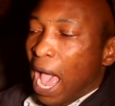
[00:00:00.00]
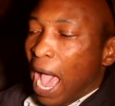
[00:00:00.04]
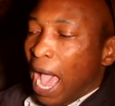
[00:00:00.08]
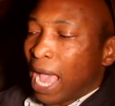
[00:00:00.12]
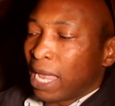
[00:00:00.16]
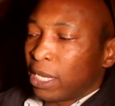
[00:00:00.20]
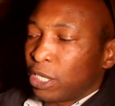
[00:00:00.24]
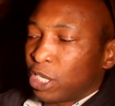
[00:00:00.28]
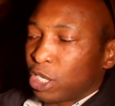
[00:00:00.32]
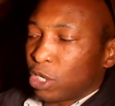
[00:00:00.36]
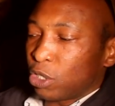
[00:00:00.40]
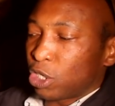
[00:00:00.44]

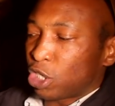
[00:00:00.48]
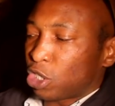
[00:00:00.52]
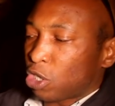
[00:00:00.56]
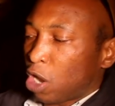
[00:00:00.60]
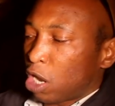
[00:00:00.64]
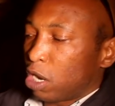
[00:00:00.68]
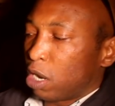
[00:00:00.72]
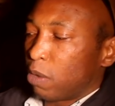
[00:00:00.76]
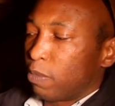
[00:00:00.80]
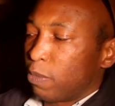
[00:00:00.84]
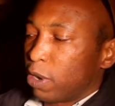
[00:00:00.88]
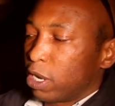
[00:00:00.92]
And to
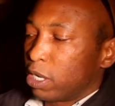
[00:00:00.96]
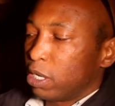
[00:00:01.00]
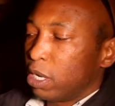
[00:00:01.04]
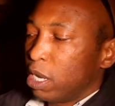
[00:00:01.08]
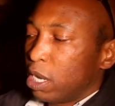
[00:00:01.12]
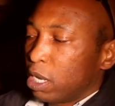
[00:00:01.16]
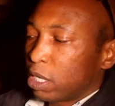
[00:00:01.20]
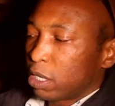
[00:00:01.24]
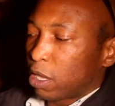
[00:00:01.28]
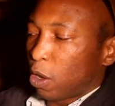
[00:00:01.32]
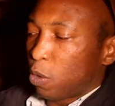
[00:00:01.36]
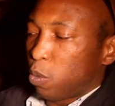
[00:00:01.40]
Solomon,
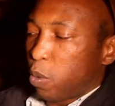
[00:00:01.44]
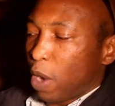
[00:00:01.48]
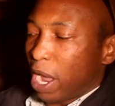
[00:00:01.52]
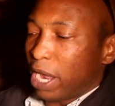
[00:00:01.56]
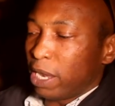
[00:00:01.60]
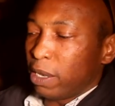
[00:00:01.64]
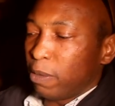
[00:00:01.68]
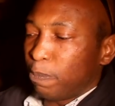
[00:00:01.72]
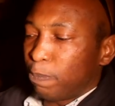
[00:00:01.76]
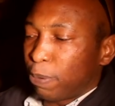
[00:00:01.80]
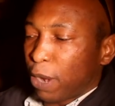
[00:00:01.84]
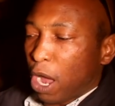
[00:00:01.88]
the
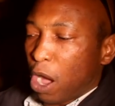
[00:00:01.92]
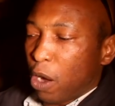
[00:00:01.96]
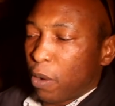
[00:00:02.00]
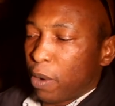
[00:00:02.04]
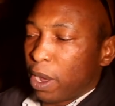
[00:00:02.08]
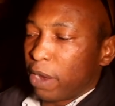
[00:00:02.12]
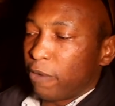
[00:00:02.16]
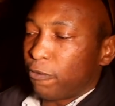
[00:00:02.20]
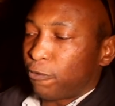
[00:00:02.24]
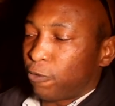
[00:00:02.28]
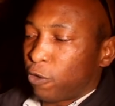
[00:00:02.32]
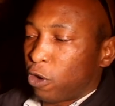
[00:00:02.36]
wind
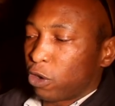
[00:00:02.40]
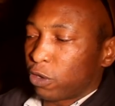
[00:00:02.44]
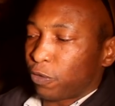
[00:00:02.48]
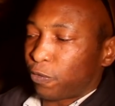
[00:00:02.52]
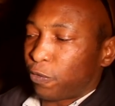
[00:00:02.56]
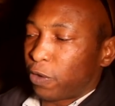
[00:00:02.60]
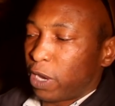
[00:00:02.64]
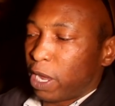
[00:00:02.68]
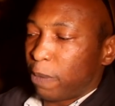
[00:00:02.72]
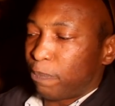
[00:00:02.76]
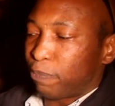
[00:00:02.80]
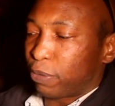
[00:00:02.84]
blowing
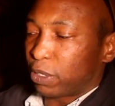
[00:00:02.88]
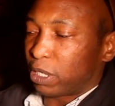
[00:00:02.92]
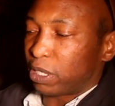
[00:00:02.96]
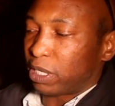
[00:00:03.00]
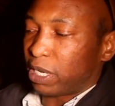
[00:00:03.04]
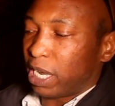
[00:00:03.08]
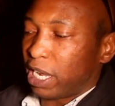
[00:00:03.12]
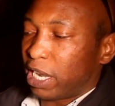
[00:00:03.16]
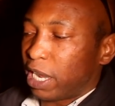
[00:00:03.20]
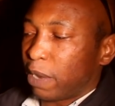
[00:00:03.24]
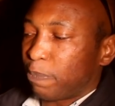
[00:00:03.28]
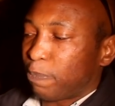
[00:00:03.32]
forcefully
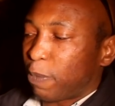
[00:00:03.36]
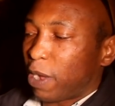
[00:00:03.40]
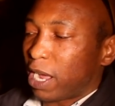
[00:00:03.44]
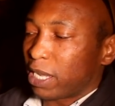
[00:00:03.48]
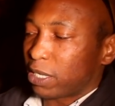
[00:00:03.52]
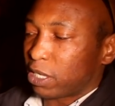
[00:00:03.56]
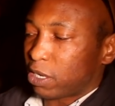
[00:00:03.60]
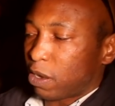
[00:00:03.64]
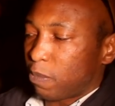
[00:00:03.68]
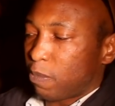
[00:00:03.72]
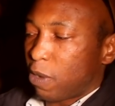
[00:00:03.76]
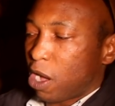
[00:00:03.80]
proceeded by
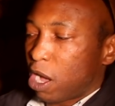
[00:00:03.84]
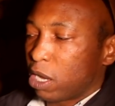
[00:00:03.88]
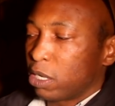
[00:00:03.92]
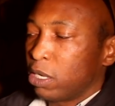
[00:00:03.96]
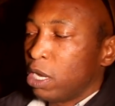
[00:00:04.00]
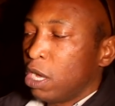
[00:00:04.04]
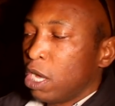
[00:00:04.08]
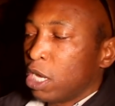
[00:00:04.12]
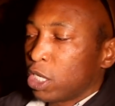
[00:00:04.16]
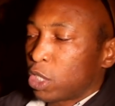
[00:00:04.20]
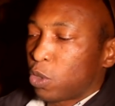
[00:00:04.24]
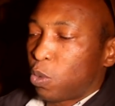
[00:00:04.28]
his
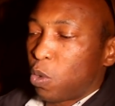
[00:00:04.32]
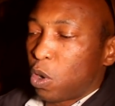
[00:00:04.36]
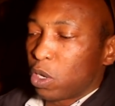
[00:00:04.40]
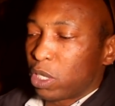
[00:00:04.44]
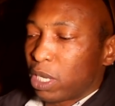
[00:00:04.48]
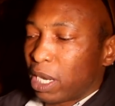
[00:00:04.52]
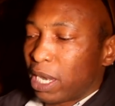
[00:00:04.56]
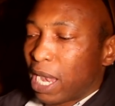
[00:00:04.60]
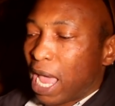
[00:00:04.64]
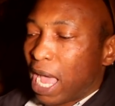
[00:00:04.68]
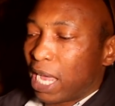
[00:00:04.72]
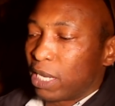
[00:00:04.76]
command
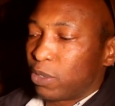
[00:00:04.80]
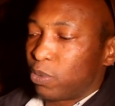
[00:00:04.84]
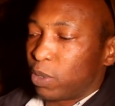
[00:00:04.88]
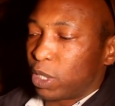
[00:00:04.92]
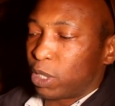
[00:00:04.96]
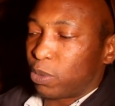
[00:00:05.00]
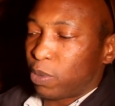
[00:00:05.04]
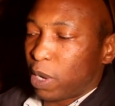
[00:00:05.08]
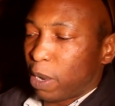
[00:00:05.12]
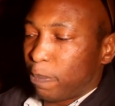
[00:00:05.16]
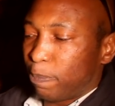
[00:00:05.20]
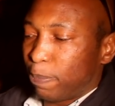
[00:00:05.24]
toward the land
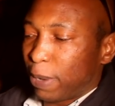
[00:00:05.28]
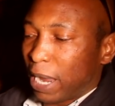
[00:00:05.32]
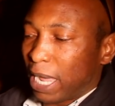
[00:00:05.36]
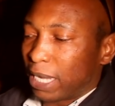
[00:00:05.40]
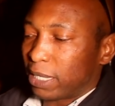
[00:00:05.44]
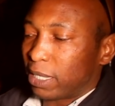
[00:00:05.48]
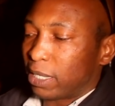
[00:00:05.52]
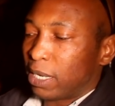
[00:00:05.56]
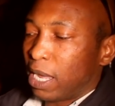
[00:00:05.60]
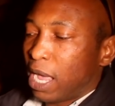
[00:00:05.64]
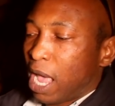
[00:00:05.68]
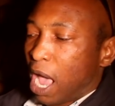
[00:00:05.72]
which we have
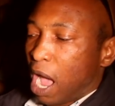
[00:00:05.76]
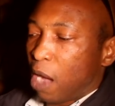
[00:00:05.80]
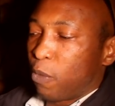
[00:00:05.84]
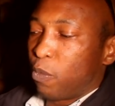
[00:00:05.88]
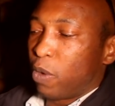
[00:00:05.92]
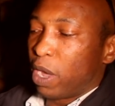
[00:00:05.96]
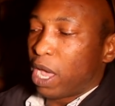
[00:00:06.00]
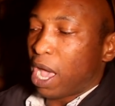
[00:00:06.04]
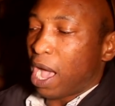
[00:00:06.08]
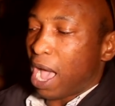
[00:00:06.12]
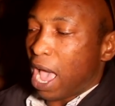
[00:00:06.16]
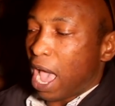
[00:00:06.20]
blessed,
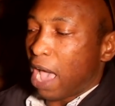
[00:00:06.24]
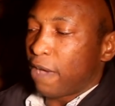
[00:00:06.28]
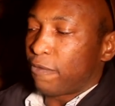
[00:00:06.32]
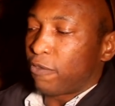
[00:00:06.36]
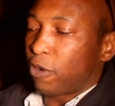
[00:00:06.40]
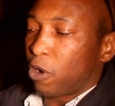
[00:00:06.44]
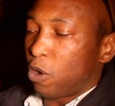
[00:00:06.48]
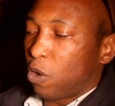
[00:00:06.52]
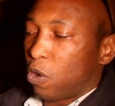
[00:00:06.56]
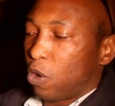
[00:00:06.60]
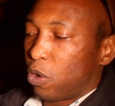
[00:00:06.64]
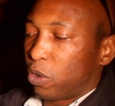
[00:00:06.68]
and we are
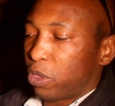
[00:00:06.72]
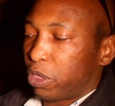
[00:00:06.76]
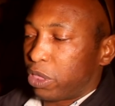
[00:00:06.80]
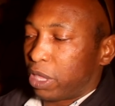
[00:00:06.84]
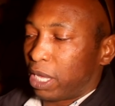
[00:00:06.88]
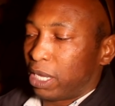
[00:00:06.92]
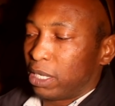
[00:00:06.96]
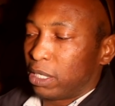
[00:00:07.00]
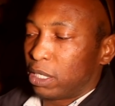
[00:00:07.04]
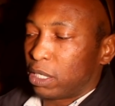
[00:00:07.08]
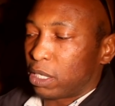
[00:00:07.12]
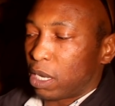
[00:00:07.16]
ever all
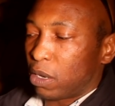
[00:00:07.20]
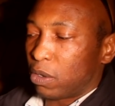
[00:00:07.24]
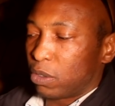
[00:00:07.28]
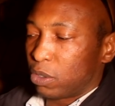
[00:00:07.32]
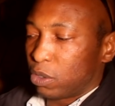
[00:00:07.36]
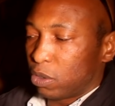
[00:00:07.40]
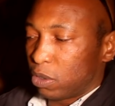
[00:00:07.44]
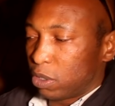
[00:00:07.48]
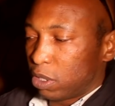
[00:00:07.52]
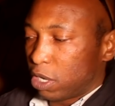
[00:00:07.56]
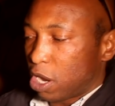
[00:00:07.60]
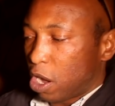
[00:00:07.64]
things
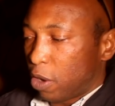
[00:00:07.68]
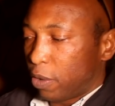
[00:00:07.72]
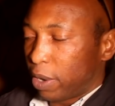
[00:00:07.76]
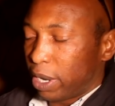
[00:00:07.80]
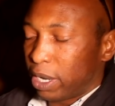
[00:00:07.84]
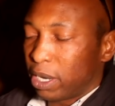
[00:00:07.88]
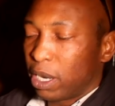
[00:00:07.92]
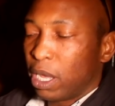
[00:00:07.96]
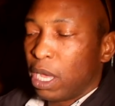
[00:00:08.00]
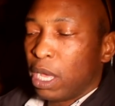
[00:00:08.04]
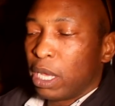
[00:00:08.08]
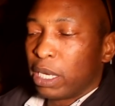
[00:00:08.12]

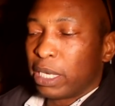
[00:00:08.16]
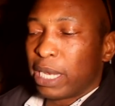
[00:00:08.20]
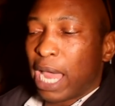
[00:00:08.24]
knowing.